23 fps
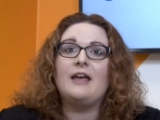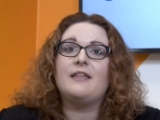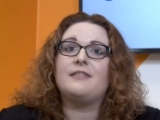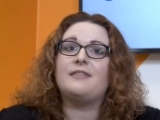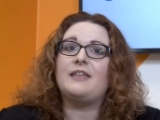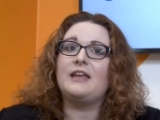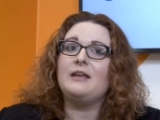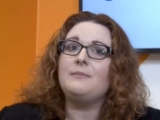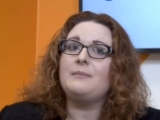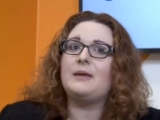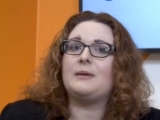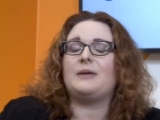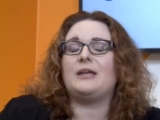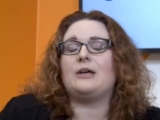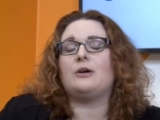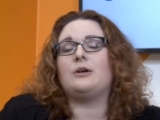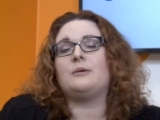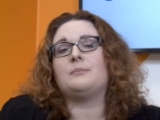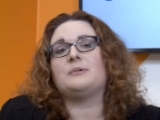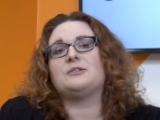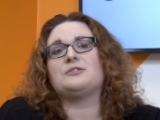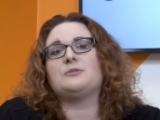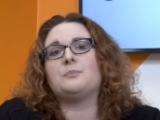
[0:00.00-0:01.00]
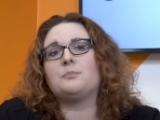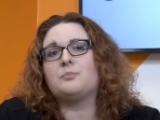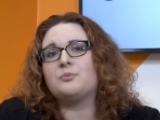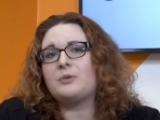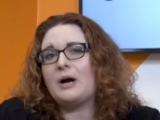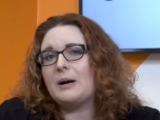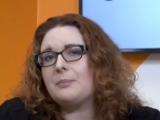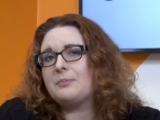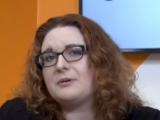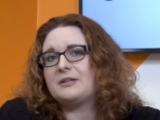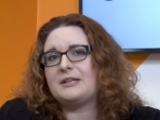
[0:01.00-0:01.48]
They may be able to
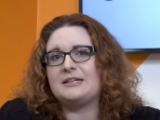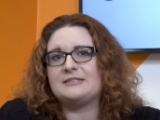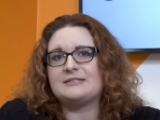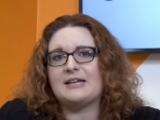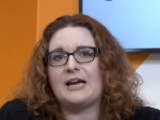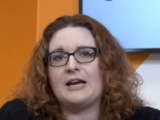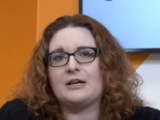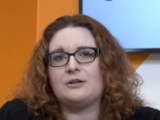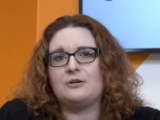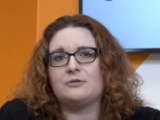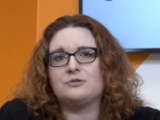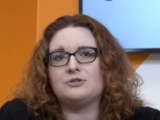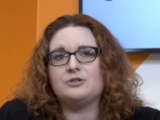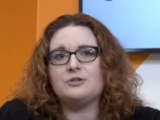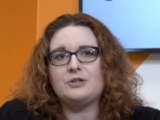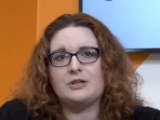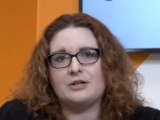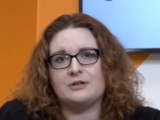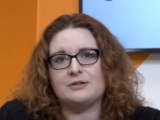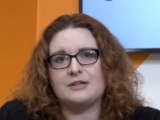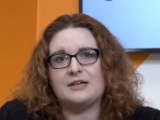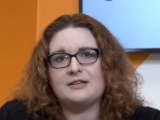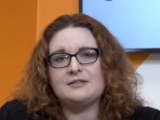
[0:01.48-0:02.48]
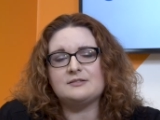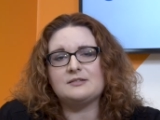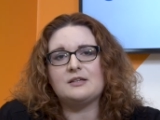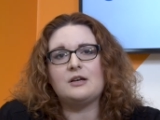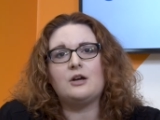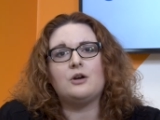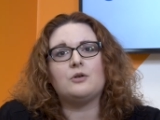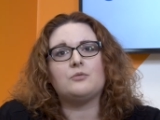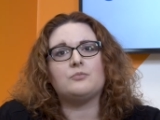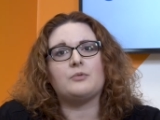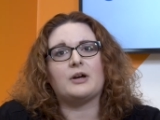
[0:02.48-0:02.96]
properly diagnose your illness,
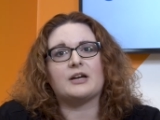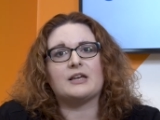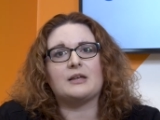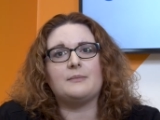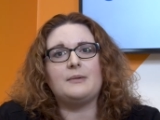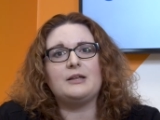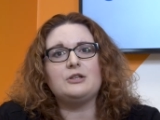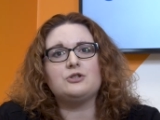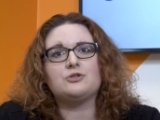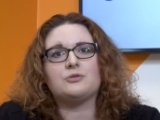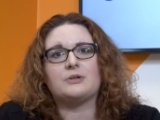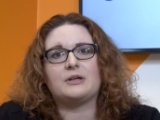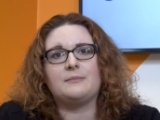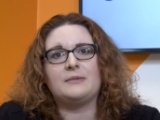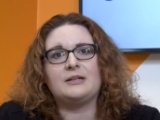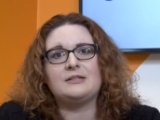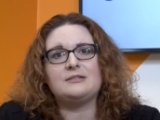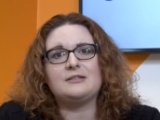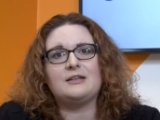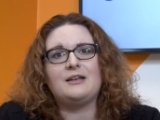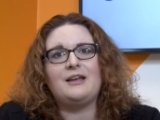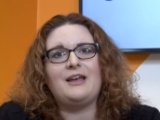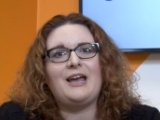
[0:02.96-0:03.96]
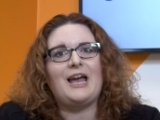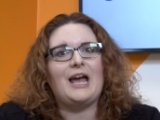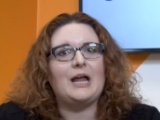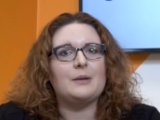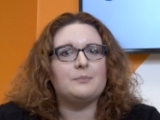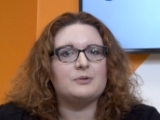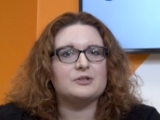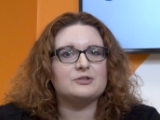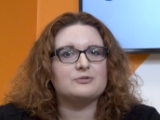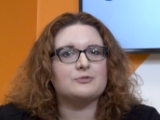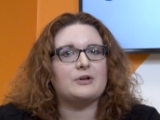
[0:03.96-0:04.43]
recommend treatment,
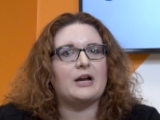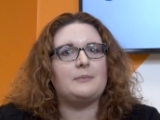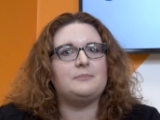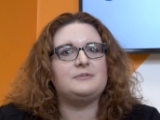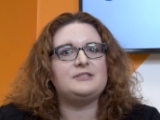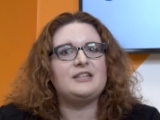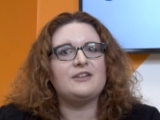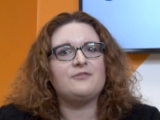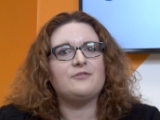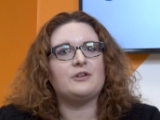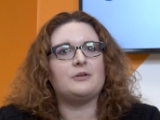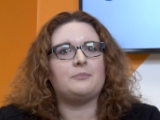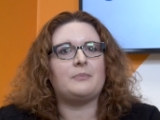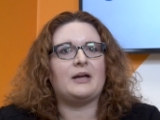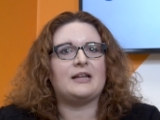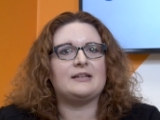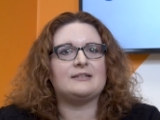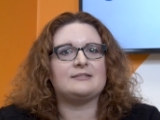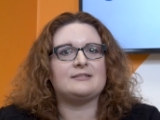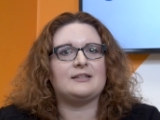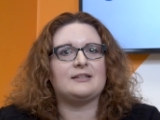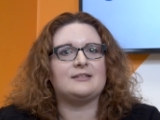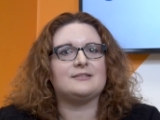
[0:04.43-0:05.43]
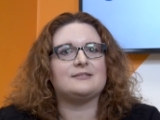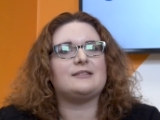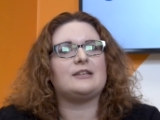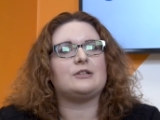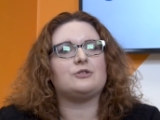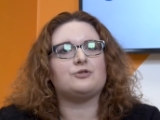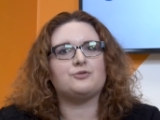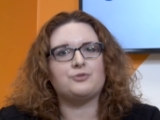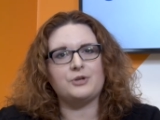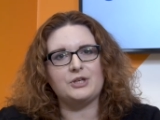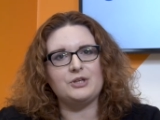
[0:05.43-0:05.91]
and prescribe different medicines
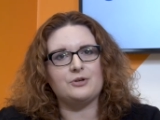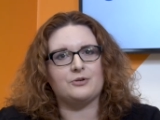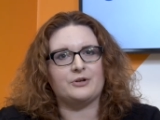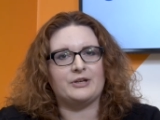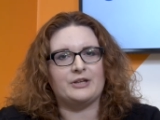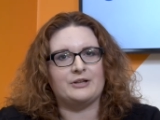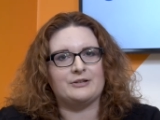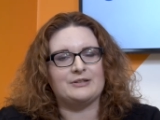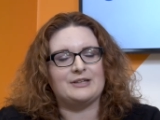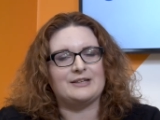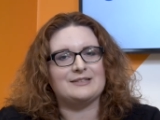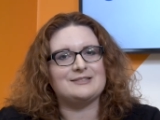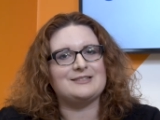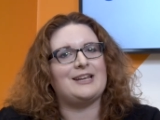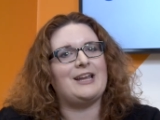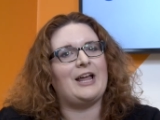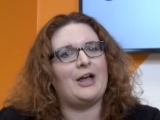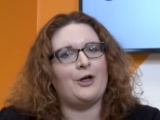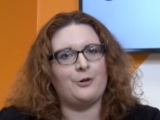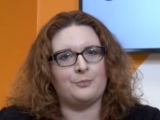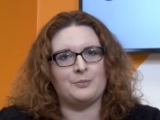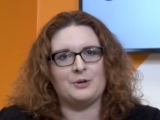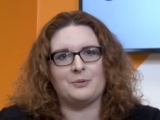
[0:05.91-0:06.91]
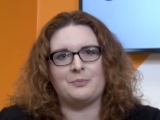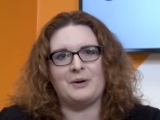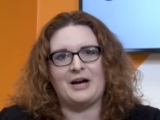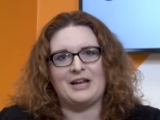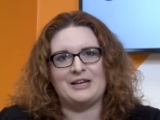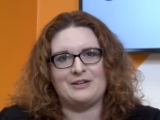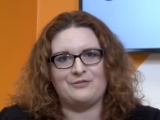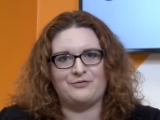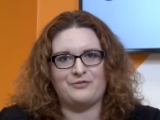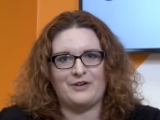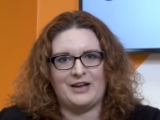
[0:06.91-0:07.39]
that treat your illness and help your
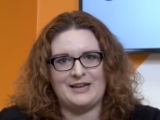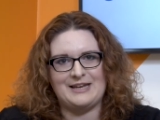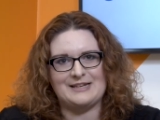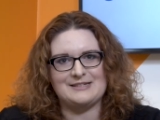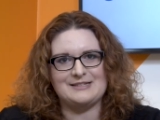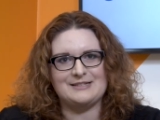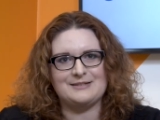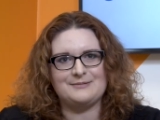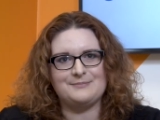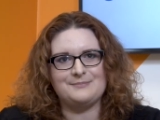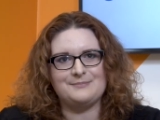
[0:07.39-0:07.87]
body fight it.